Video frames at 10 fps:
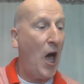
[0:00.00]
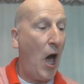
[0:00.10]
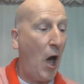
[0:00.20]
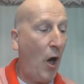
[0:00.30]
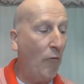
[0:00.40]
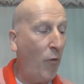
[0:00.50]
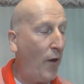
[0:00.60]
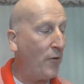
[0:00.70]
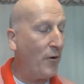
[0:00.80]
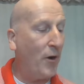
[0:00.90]
of
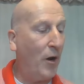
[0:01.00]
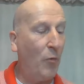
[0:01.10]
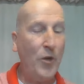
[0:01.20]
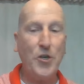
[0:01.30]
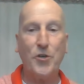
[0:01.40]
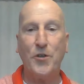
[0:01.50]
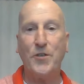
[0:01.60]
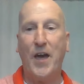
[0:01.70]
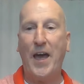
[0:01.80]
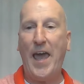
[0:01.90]
whether we should
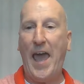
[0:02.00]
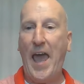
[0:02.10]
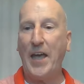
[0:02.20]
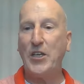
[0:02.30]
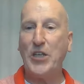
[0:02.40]
hang a